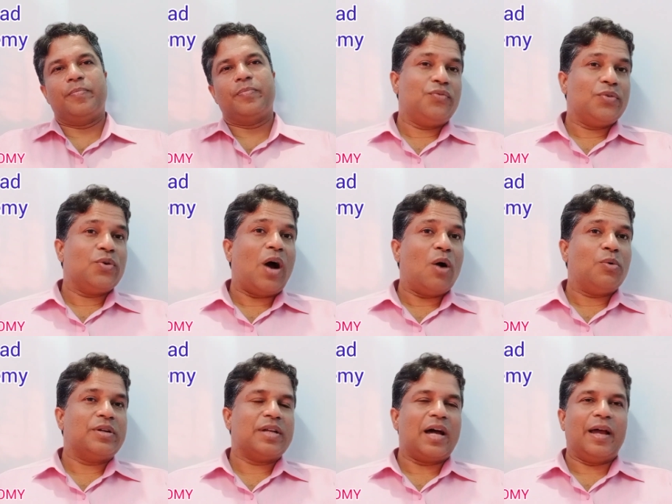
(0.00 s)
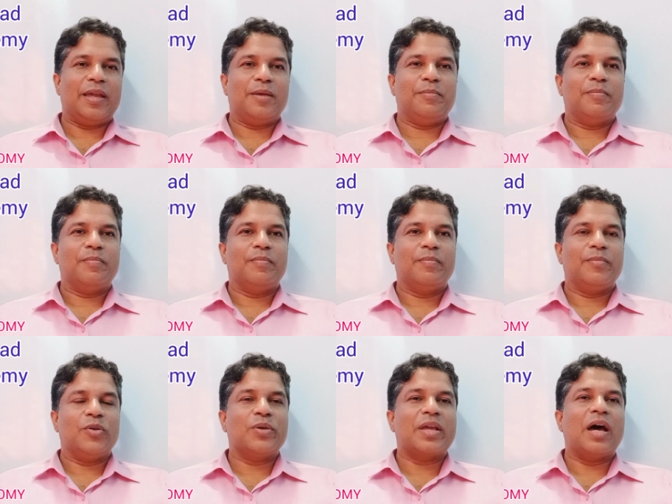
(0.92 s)
If you have time,
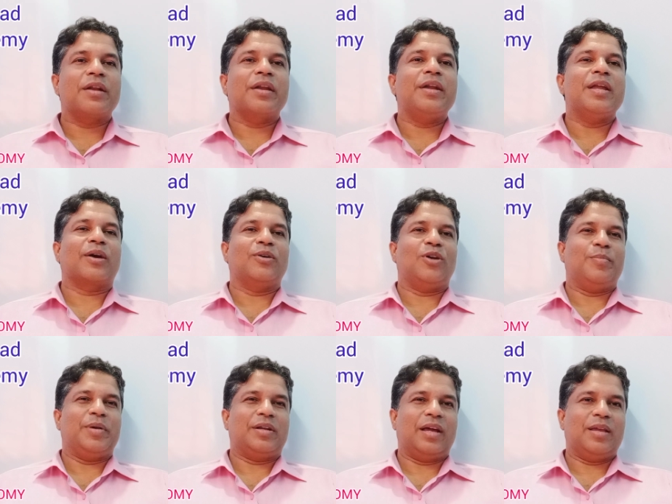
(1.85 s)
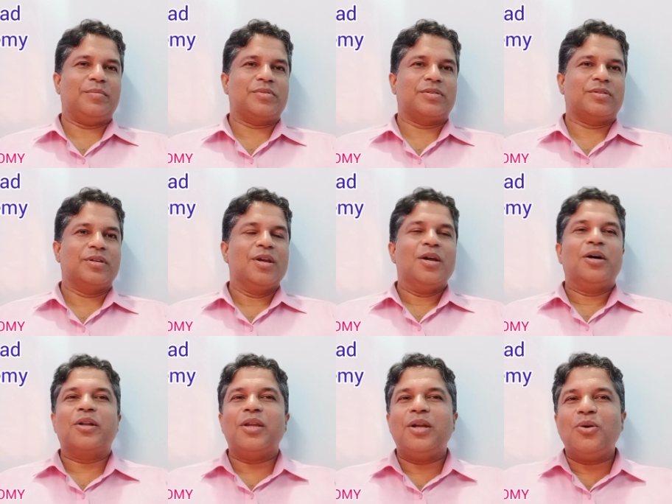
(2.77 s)
you can read Economic Times.
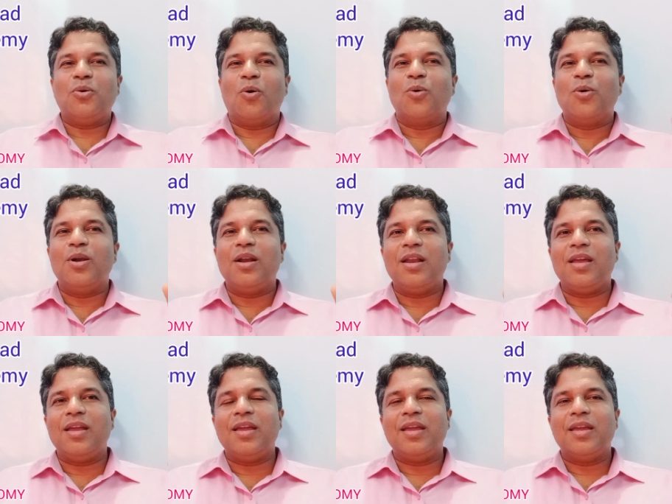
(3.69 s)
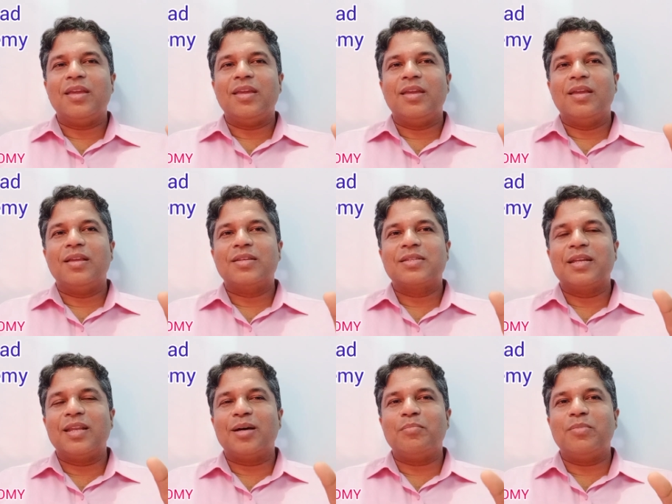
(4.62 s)
Read only
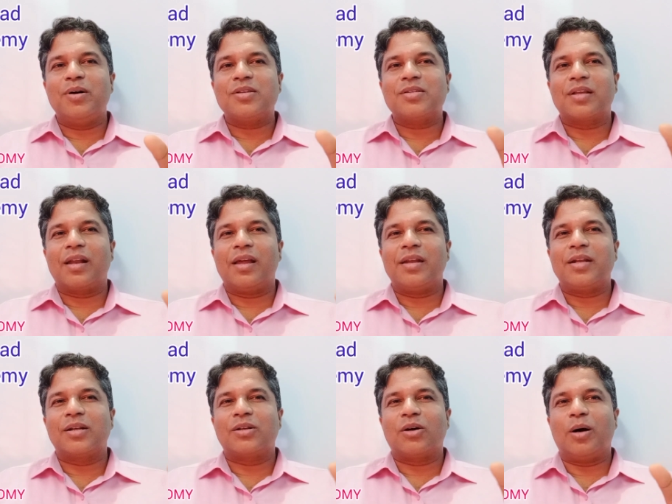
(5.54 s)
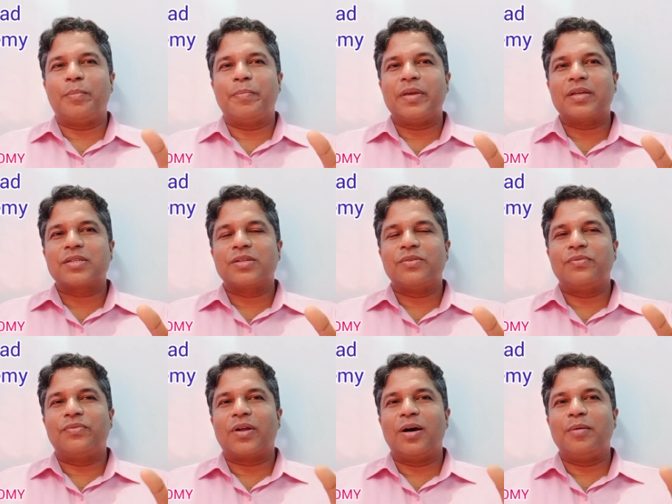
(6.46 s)
syllabus related topics
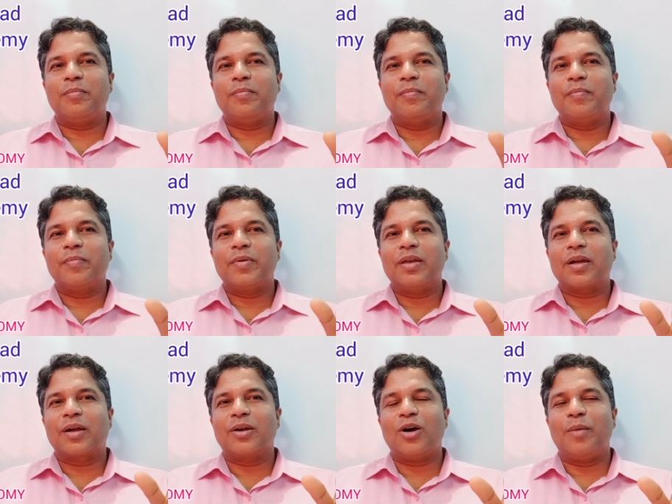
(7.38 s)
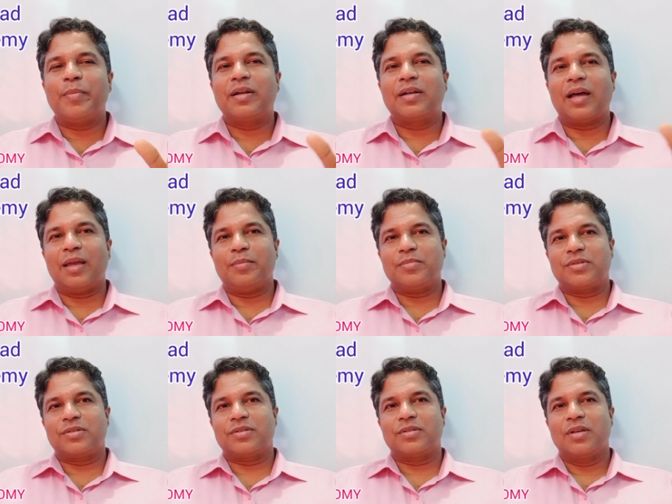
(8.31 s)
from Economic
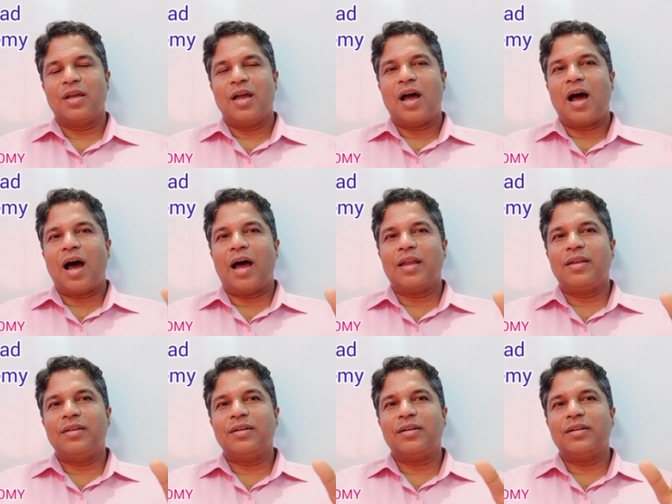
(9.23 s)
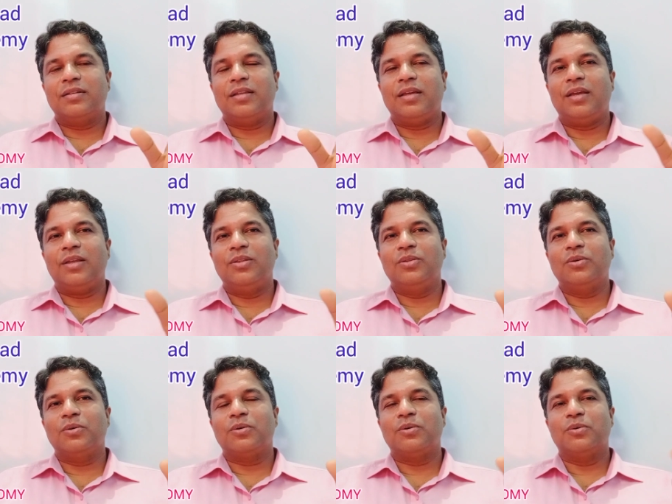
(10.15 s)
Times and the
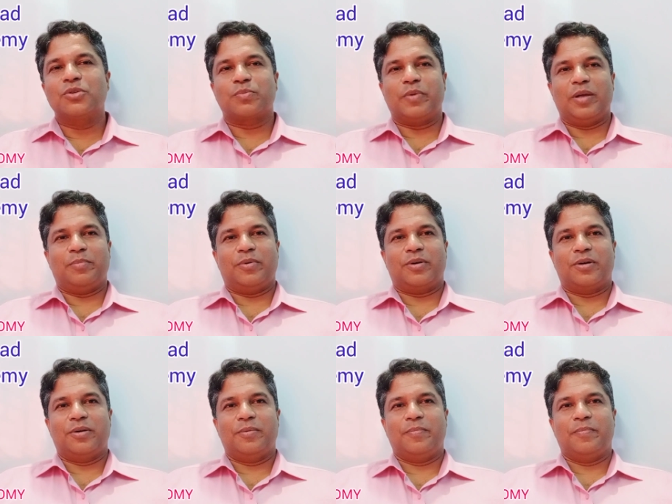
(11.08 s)
Hindu newspaper.